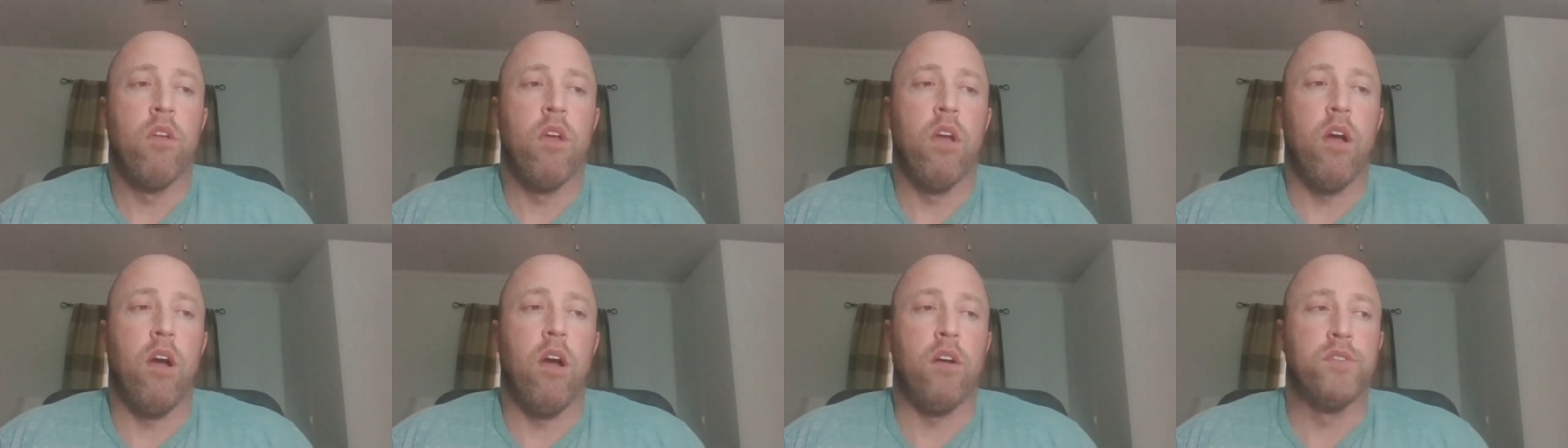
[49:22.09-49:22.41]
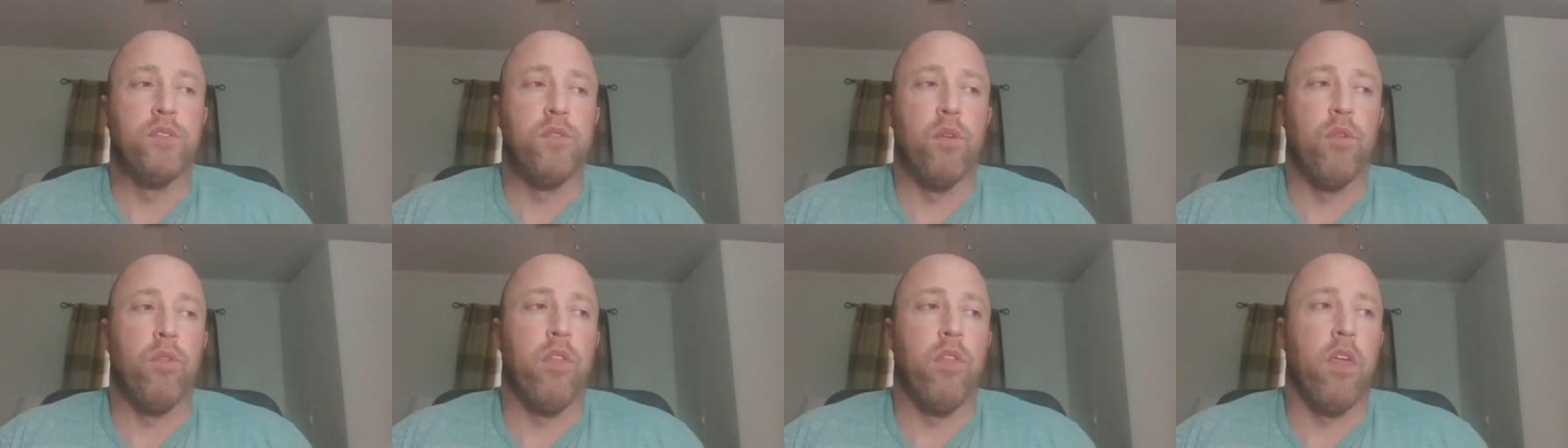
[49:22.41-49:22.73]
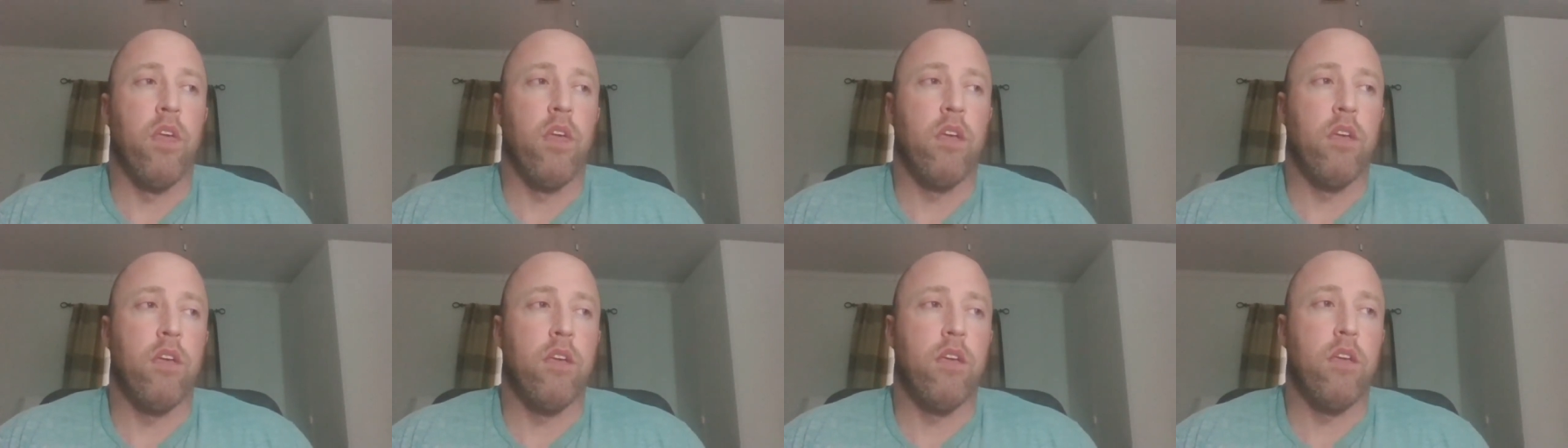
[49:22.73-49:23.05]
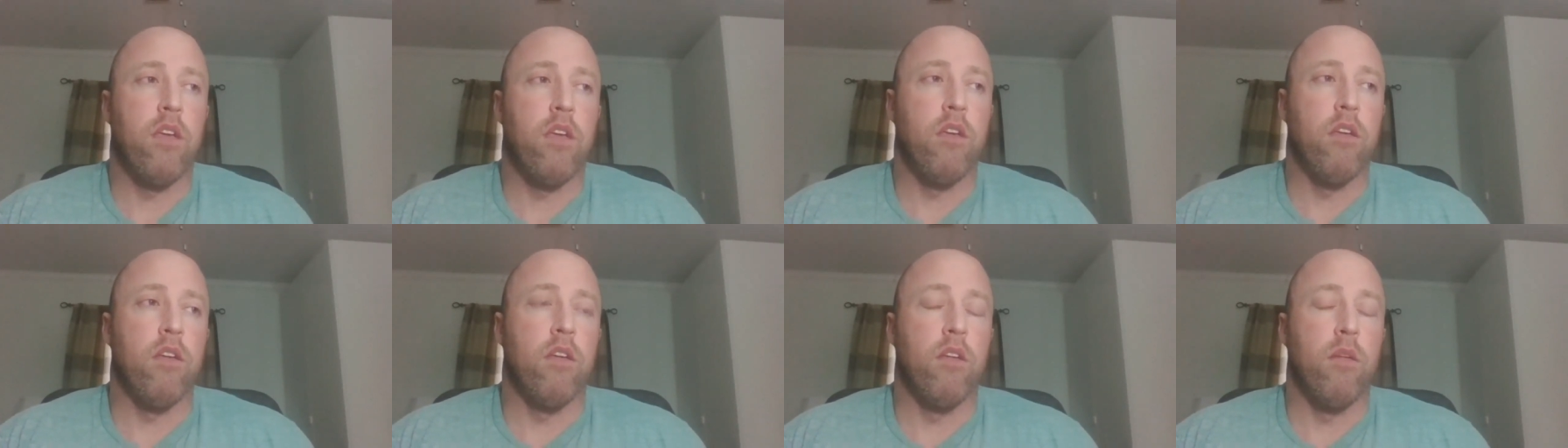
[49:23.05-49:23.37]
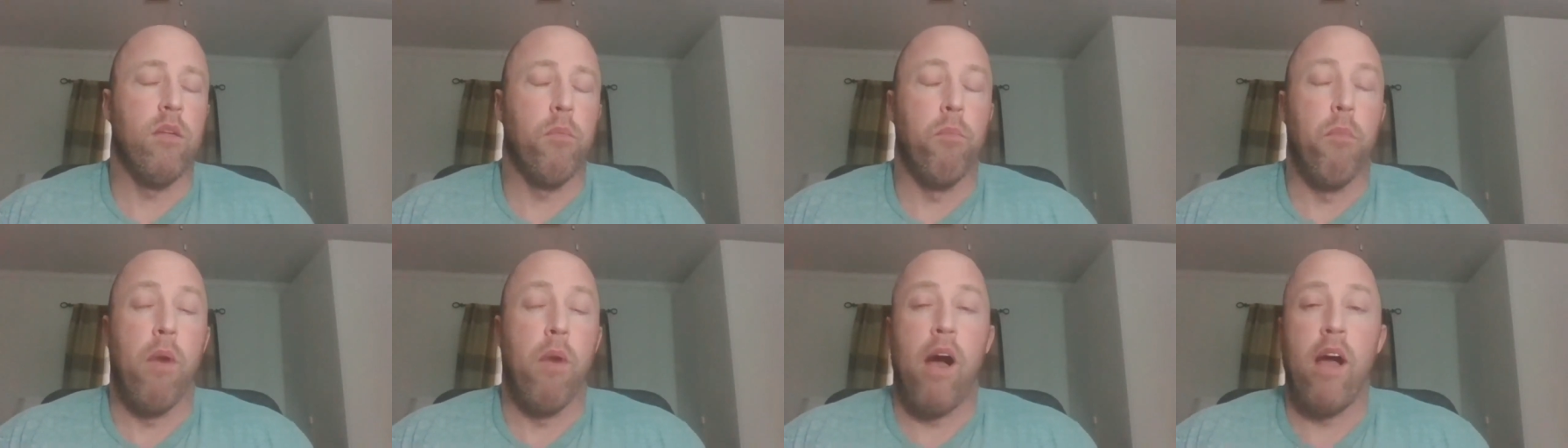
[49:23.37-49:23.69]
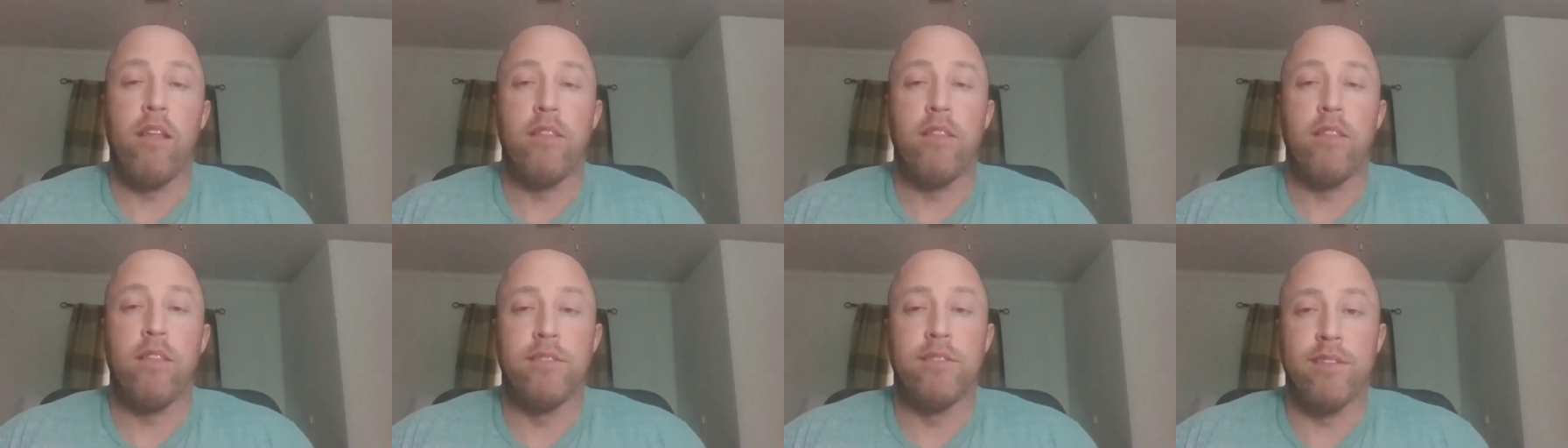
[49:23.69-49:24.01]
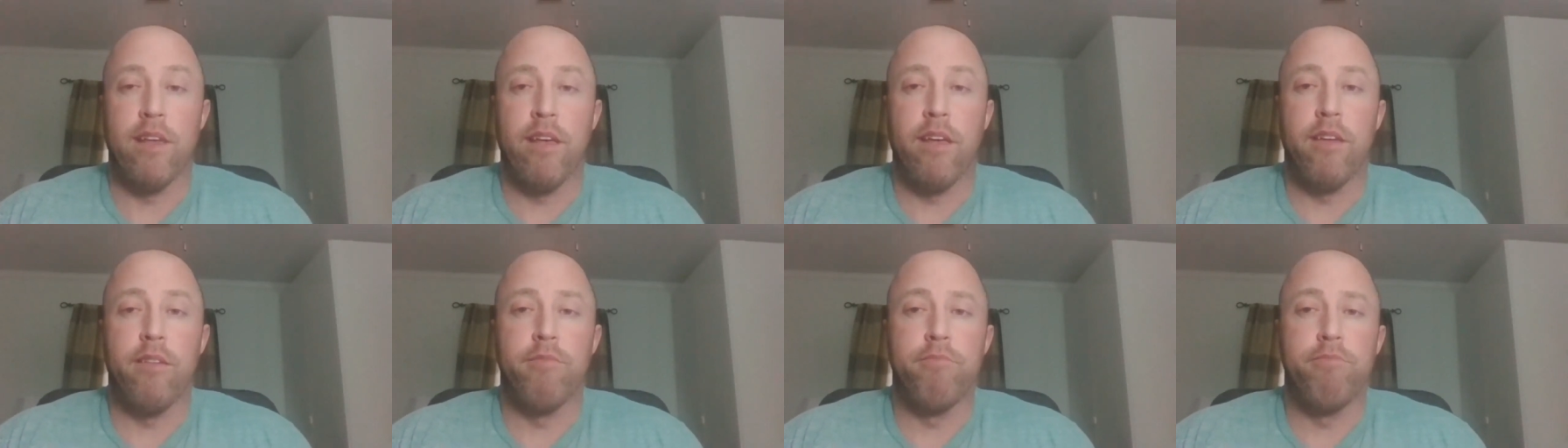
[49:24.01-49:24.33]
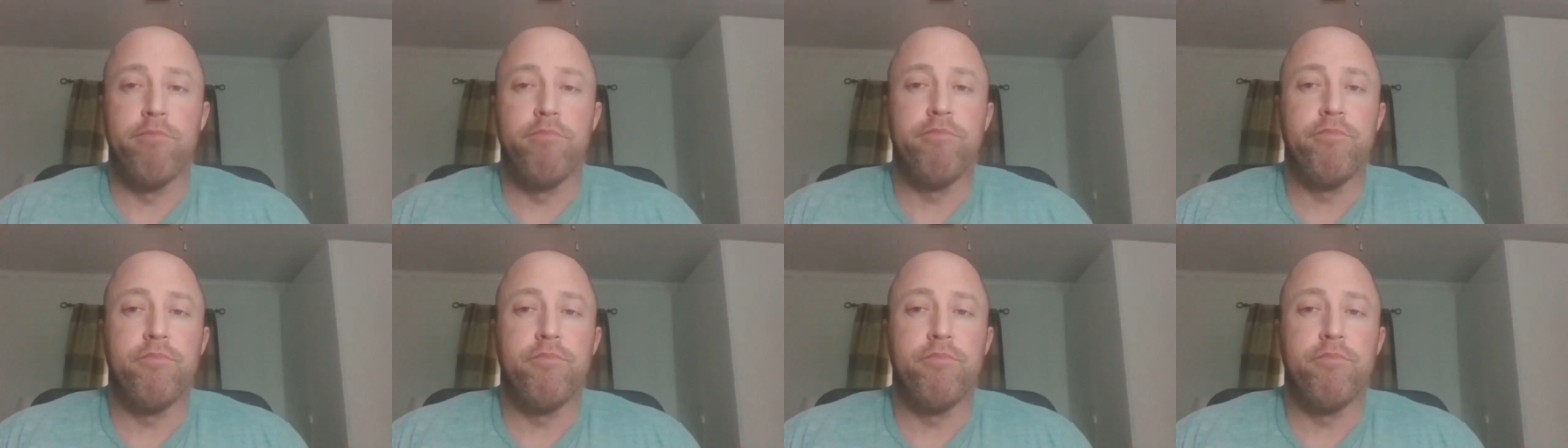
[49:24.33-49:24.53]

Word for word: I also think it, mindset